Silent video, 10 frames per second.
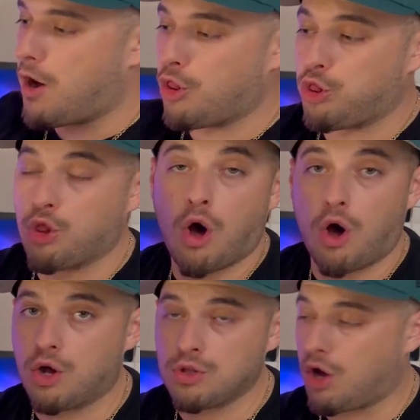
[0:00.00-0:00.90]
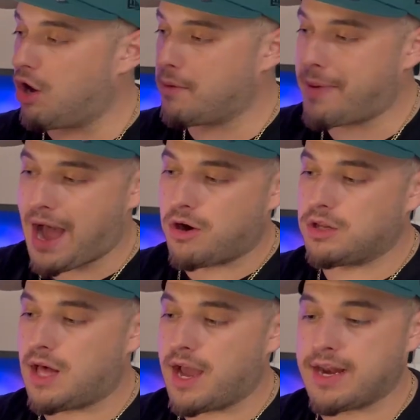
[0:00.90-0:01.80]
long
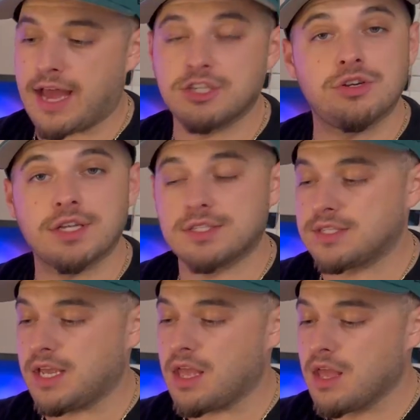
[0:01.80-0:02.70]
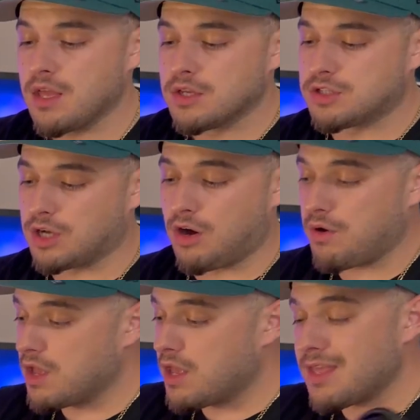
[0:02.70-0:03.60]
power line, as you can see.
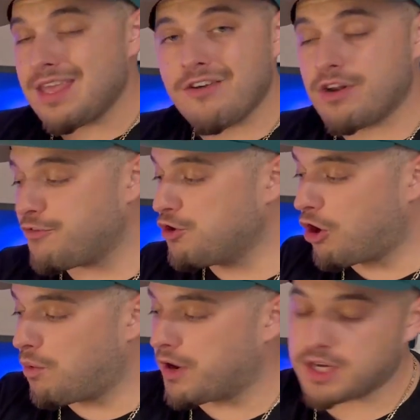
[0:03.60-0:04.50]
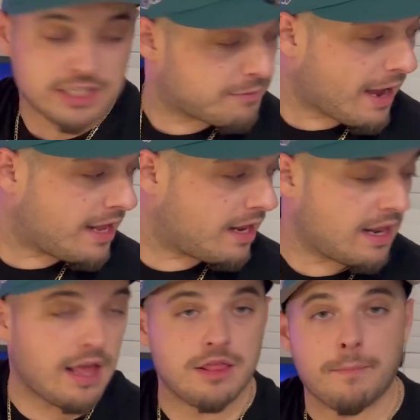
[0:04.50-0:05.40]
So even if you don't want to
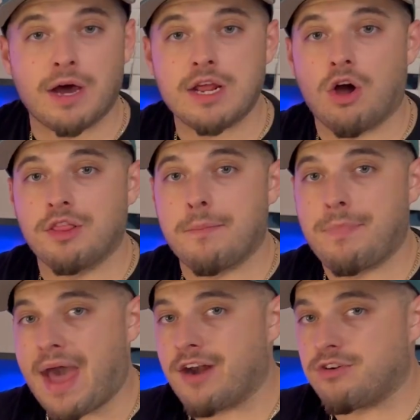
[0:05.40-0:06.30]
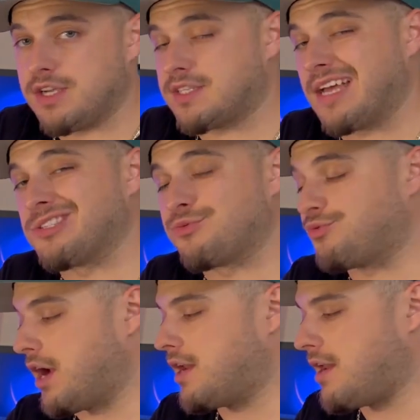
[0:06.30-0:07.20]
spend the money on the batteries as of
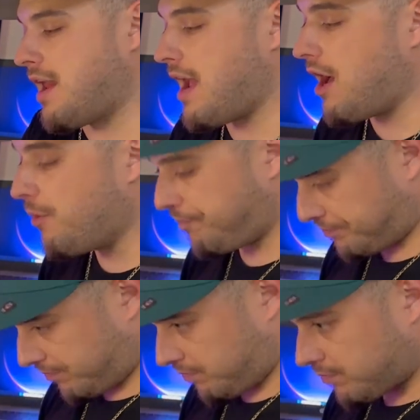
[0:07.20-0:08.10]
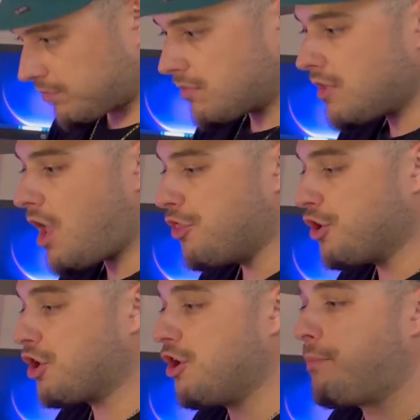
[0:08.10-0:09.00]
right now,
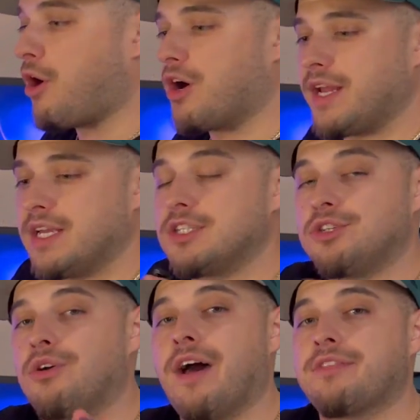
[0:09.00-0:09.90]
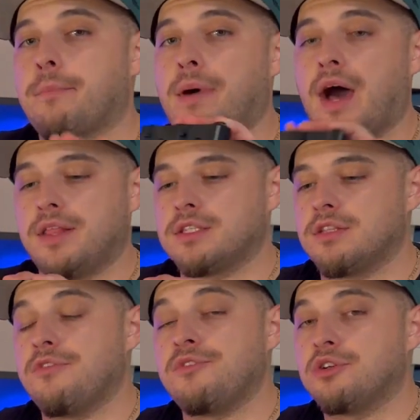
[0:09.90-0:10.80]
the good part is you don't have to buy this
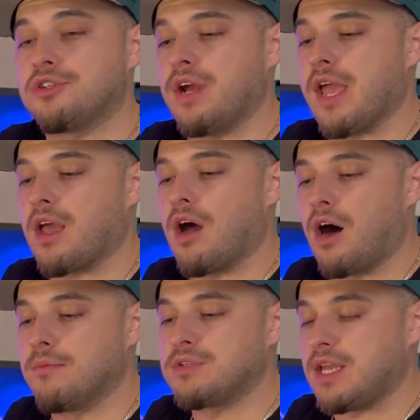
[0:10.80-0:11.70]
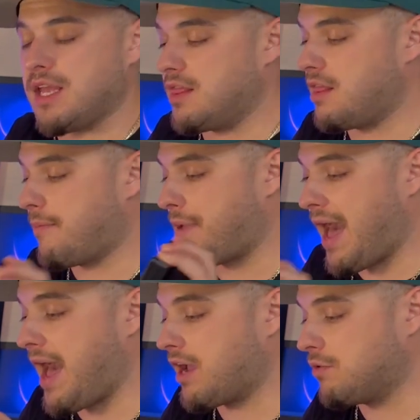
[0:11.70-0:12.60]
in the future. It comes in the
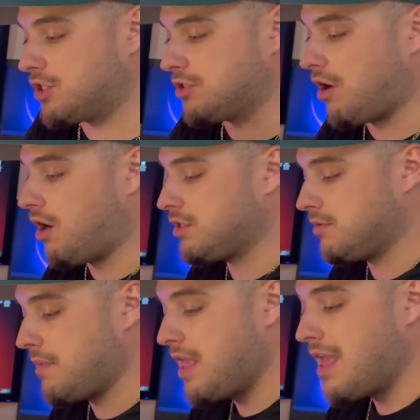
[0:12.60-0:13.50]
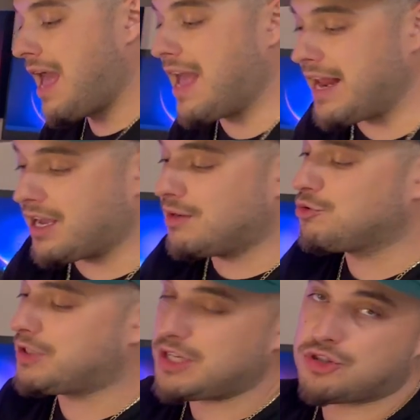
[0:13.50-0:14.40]
pack, which is awesome. And it
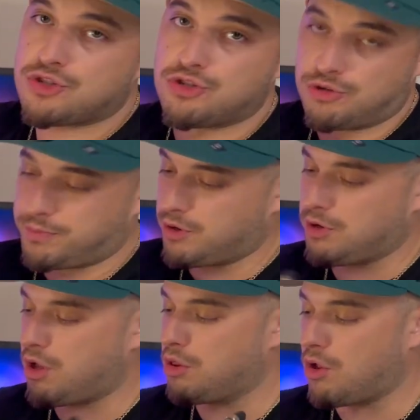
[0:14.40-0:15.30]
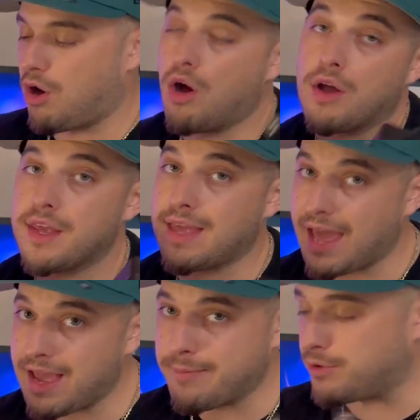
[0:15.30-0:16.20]
comes with these super long
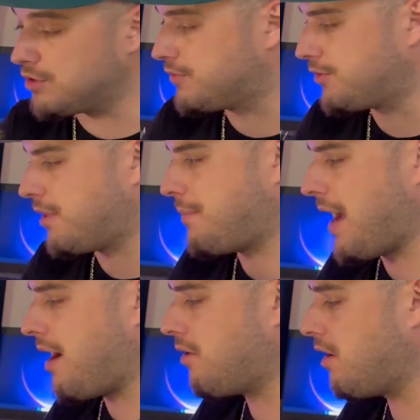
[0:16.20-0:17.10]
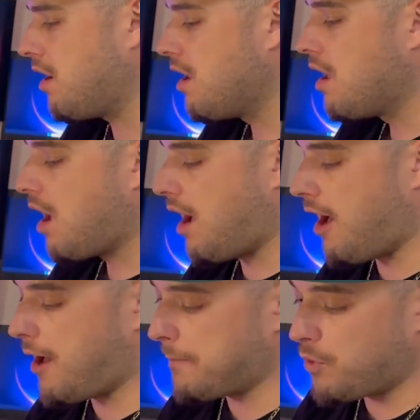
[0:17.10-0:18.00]
cables for the power,
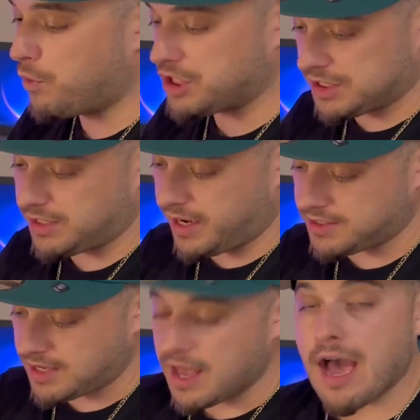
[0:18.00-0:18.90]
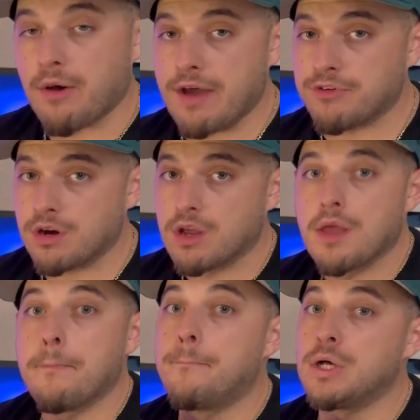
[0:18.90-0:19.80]
which is nice.
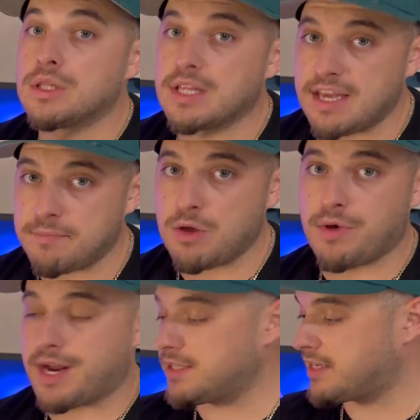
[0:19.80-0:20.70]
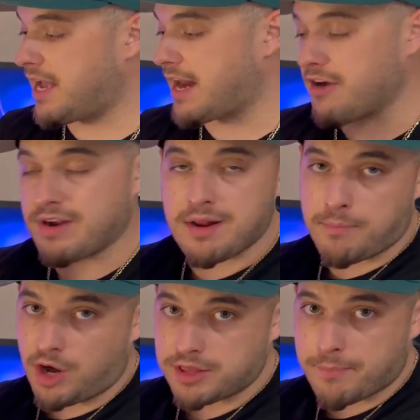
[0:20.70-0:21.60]
However, believe me when I say it, I already
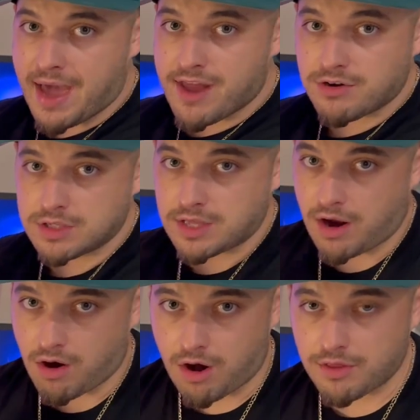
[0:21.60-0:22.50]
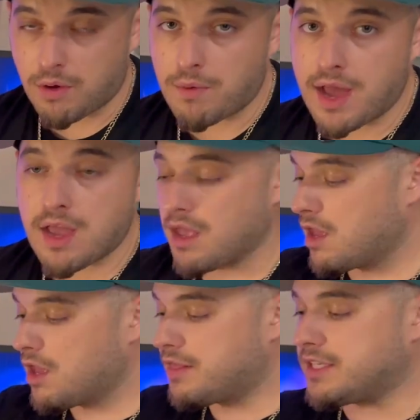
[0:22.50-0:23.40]
bought the batteries. They are on the way.
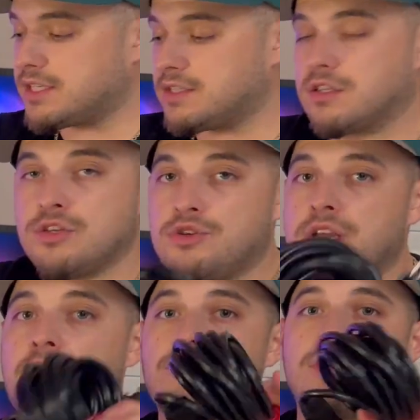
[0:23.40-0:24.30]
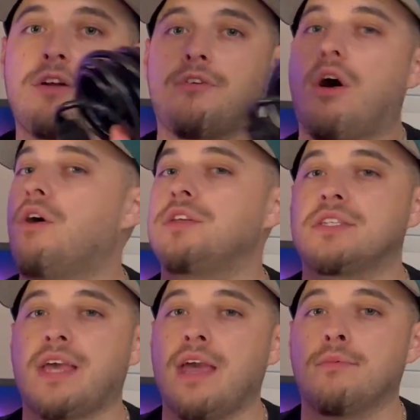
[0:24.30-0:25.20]
You can get rid of all
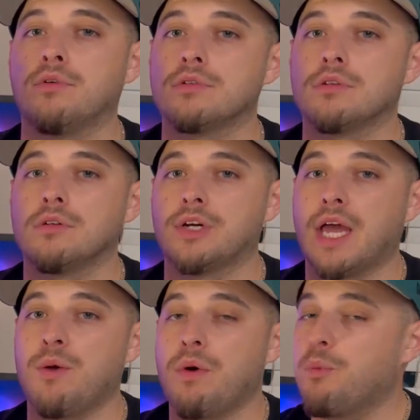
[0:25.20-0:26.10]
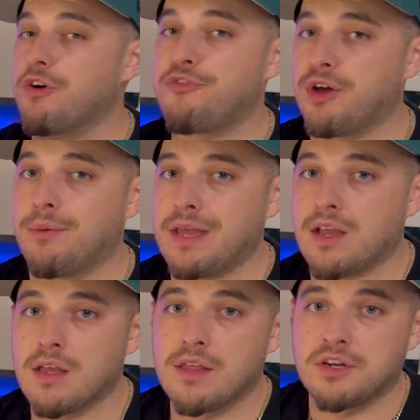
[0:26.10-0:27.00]
these cables, okay? When we're
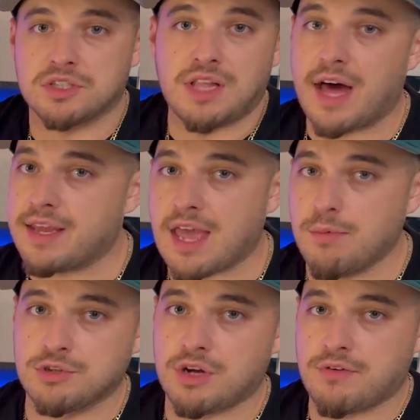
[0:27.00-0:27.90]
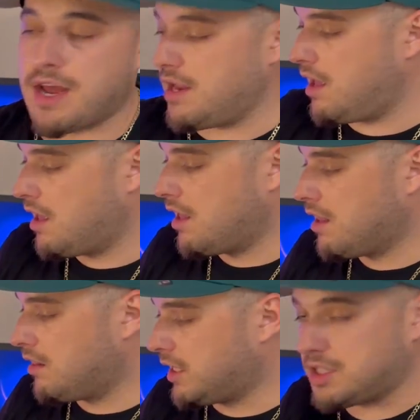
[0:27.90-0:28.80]
filming, there's a lot of cables already.
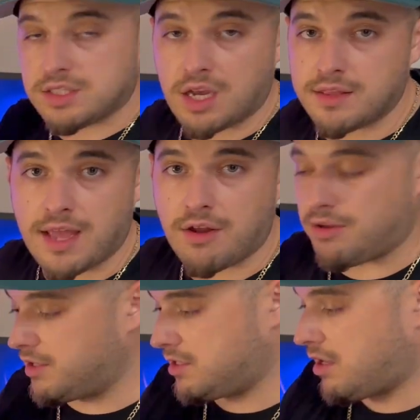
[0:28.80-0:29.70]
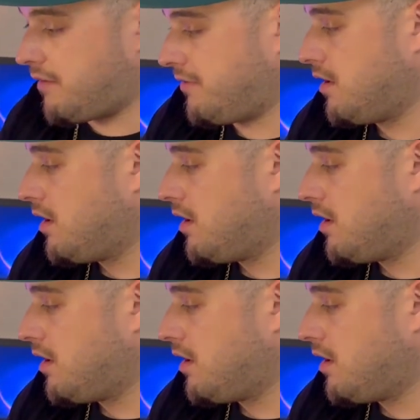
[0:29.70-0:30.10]
Let's just cut down on this stuff.